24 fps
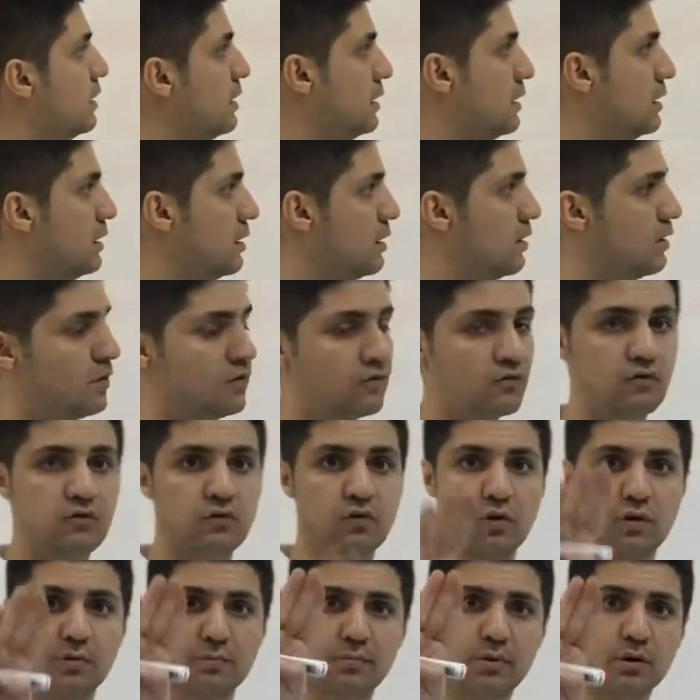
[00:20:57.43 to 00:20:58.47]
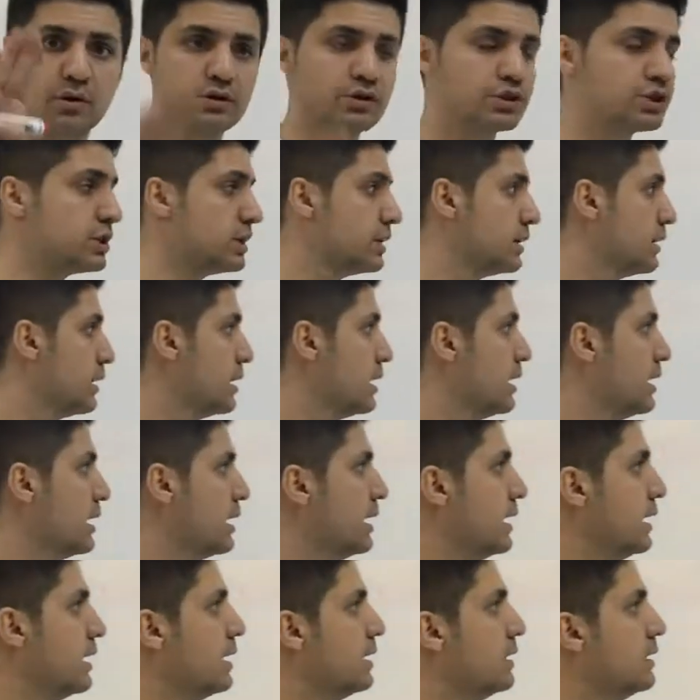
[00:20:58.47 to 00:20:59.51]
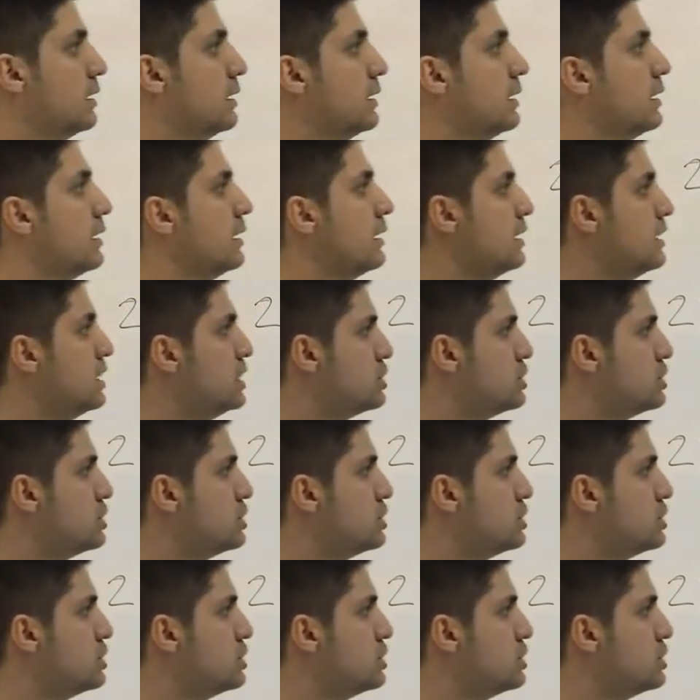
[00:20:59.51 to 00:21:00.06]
in 4 portions and